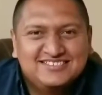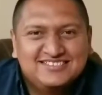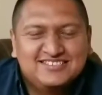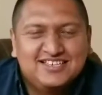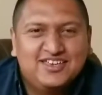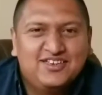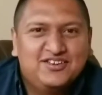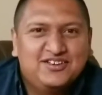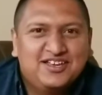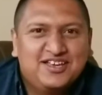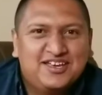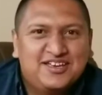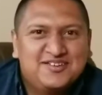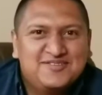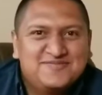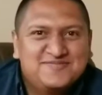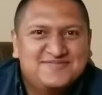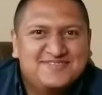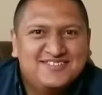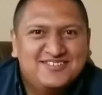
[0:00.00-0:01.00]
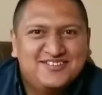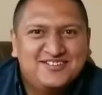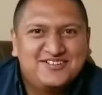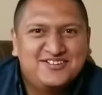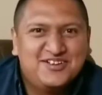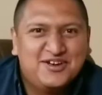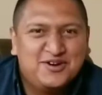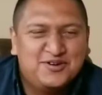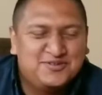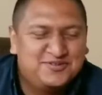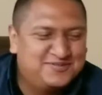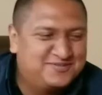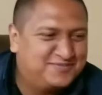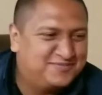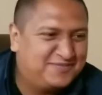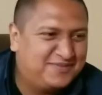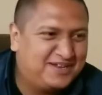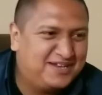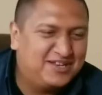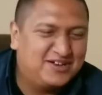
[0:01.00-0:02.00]
I don't know. You don't know?
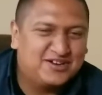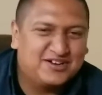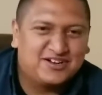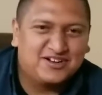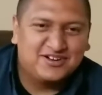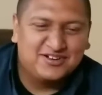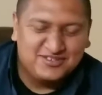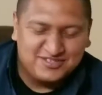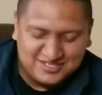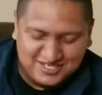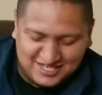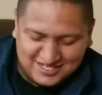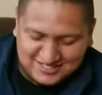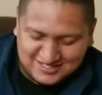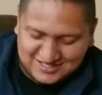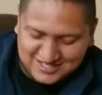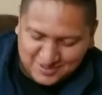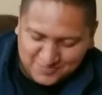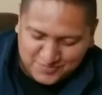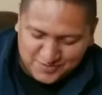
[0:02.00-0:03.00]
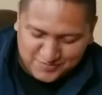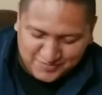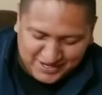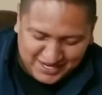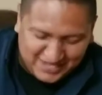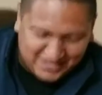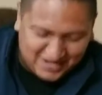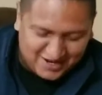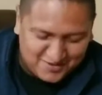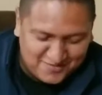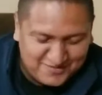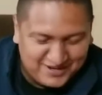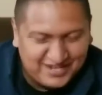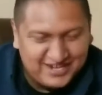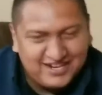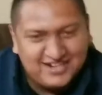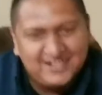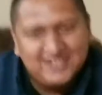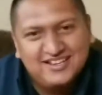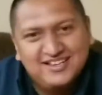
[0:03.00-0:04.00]
My little girl Jess is helping me out,
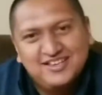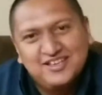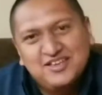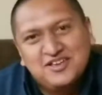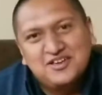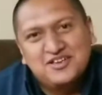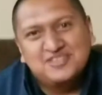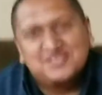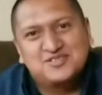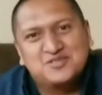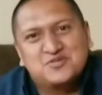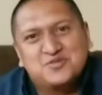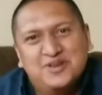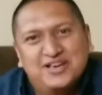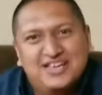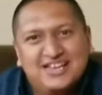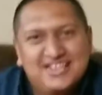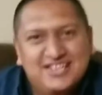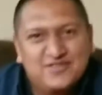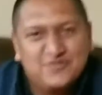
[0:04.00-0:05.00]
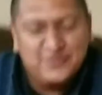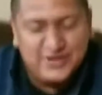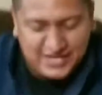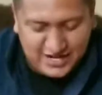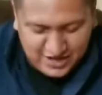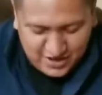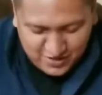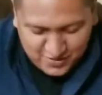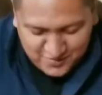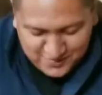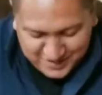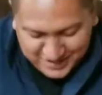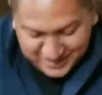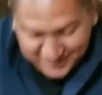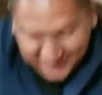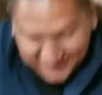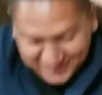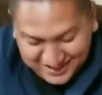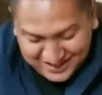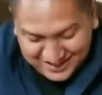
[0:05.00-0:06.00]
man. it's a quick little video,
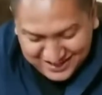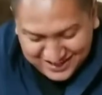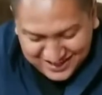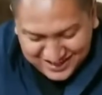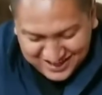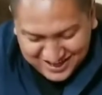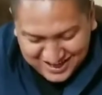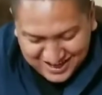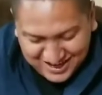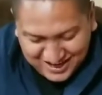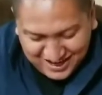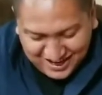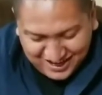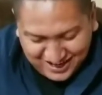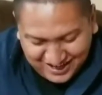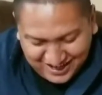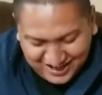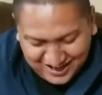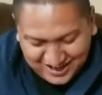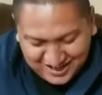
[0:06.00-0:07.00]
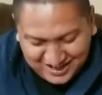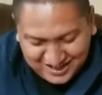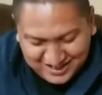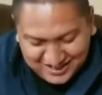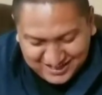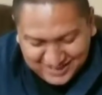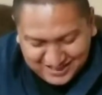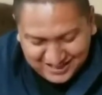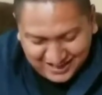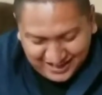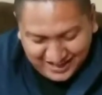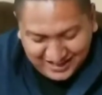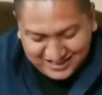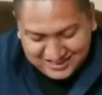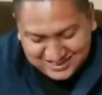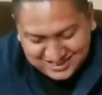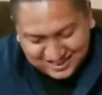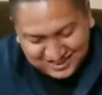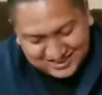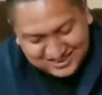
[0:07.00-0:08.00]
man. Uh,
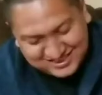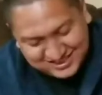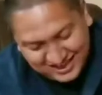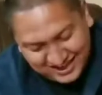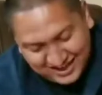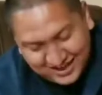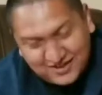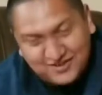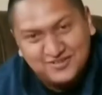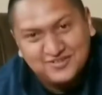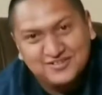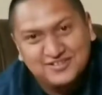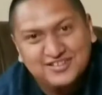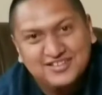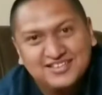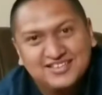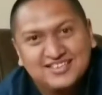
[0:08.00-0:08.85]
hey, check this out.